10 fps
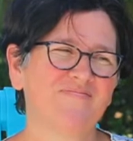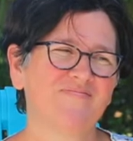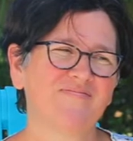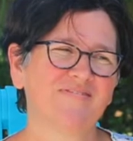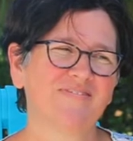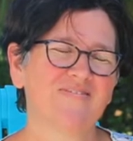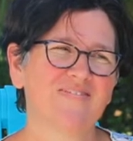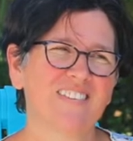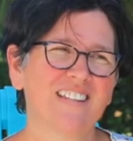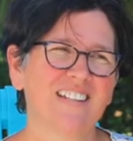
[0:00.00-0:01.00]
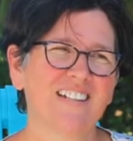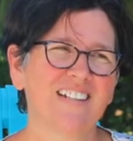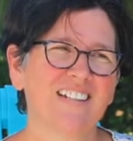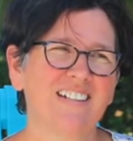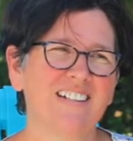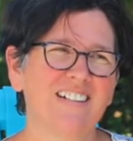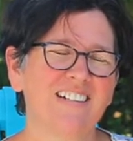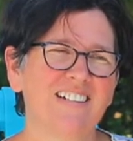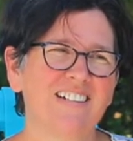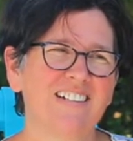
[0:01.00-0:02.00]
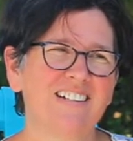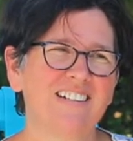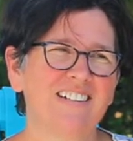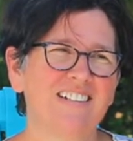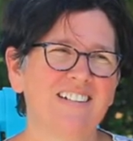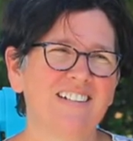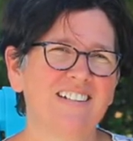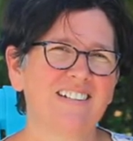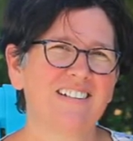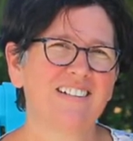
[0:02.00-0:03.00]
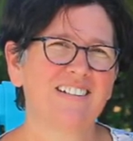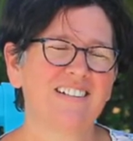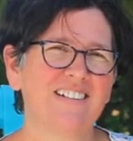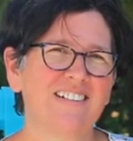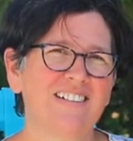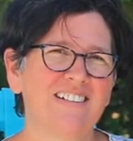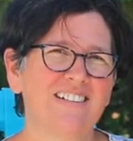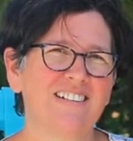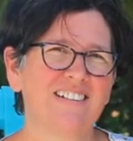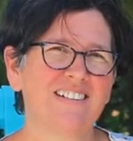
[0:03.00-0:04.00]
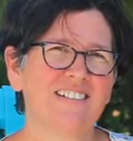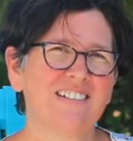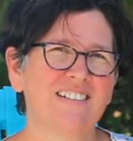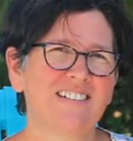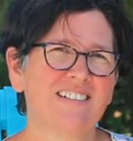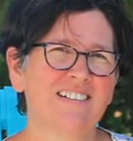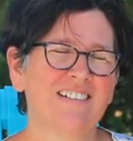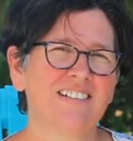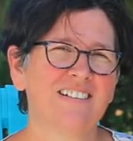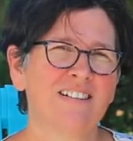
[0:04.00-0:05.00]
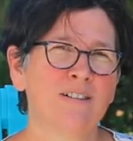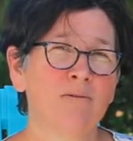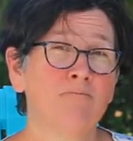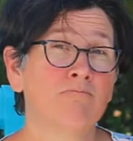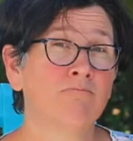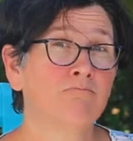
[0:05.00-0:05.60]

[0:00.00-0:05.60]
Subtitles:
Nothing is said.